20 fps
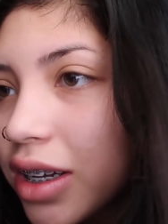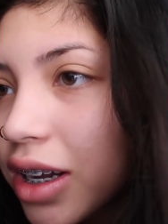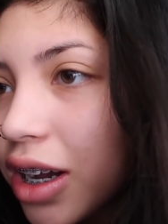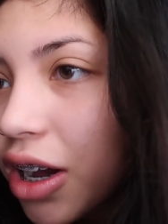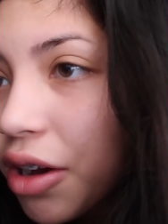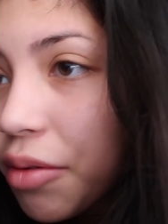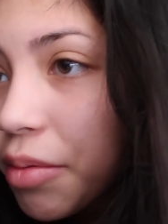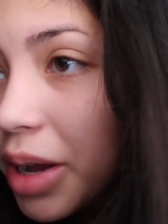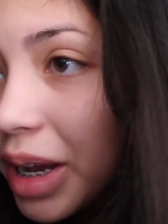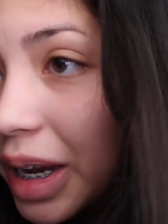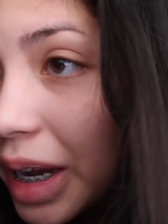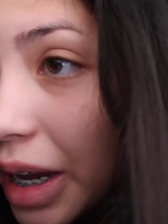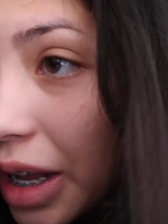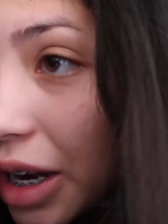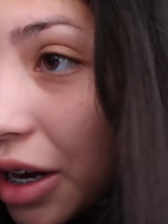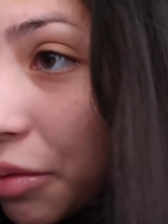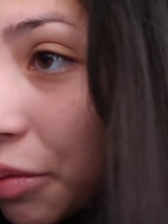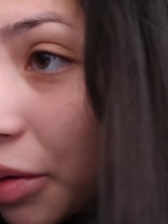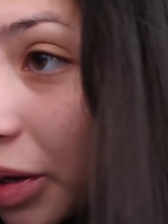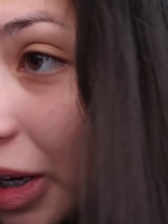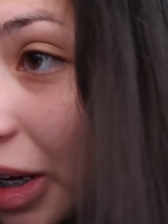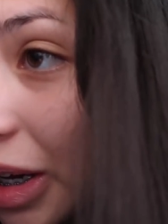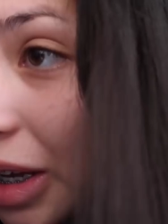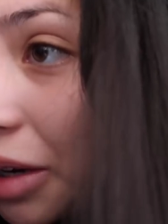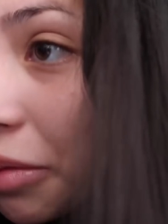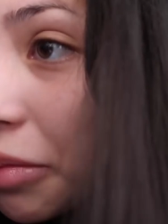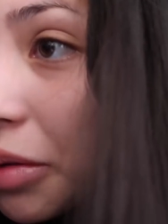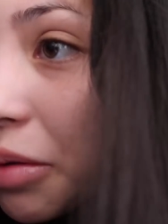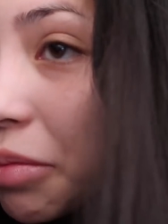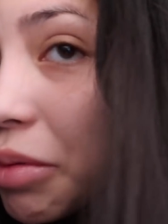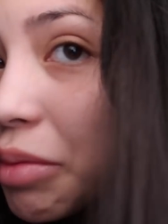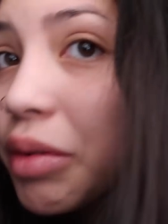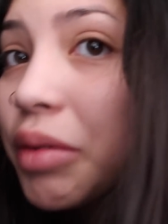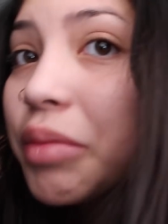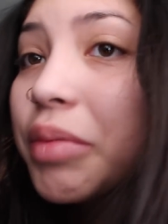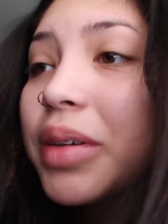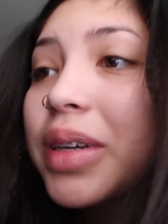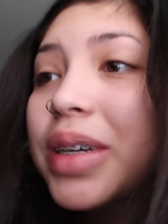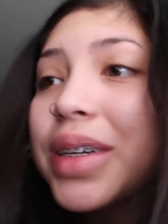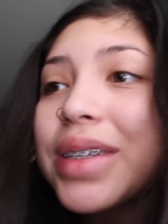Oh my god, oh oh my god, I'm gonna pee my
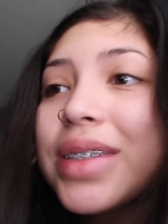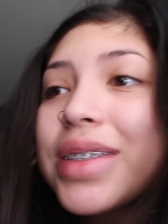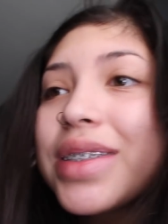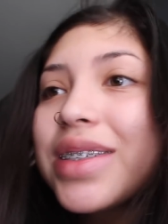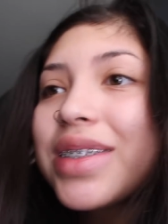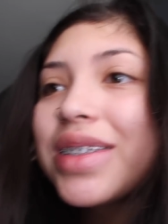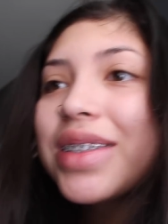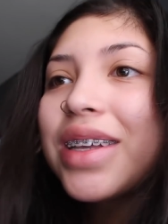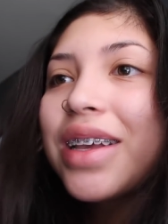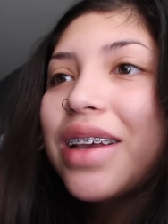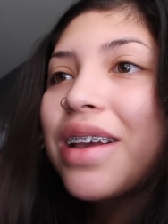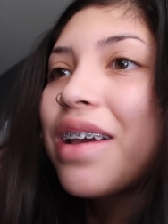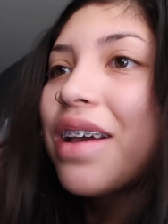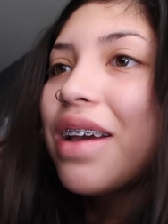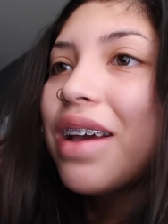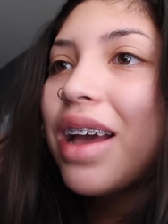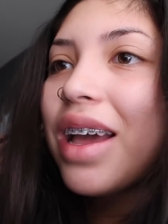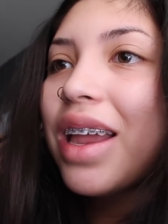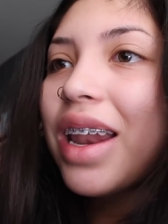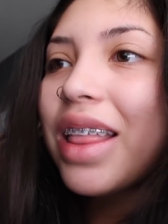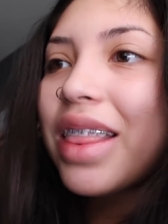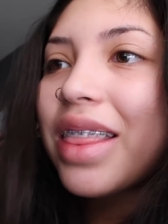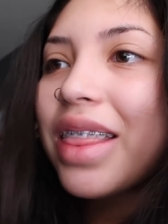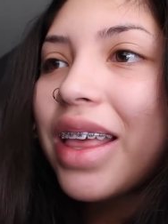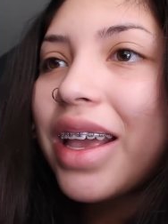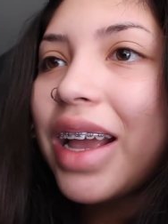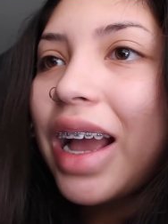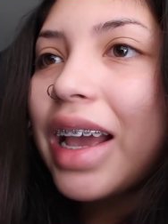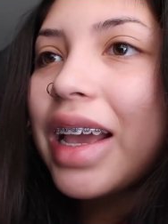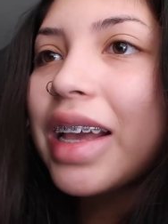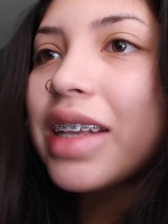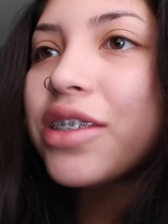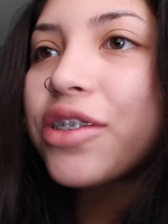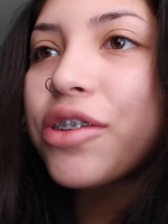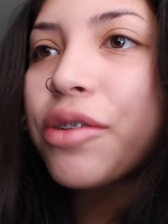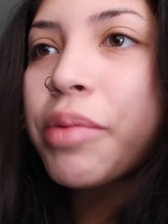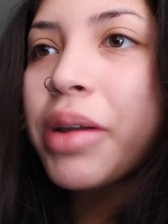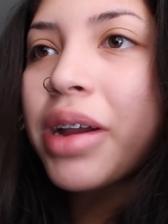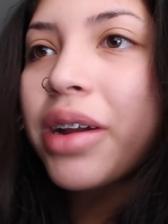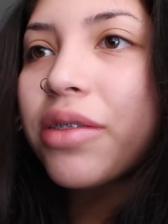pants. And like, I get
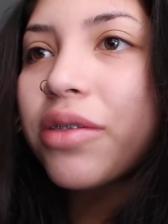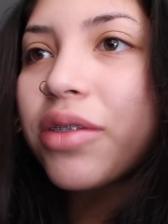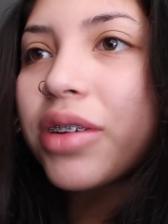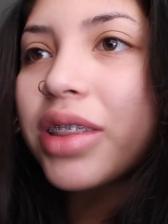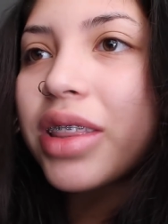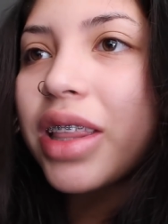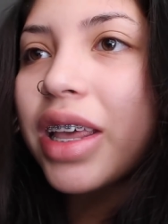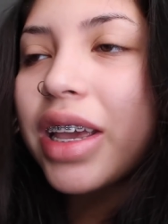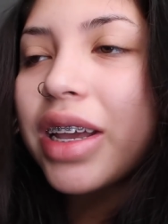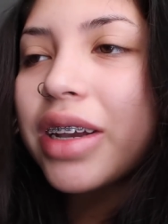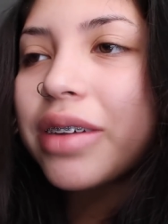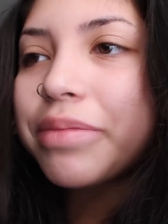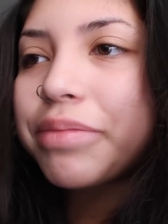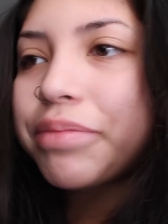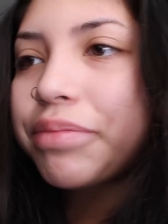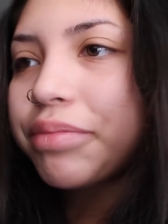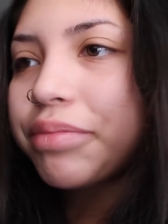so paranoid, like,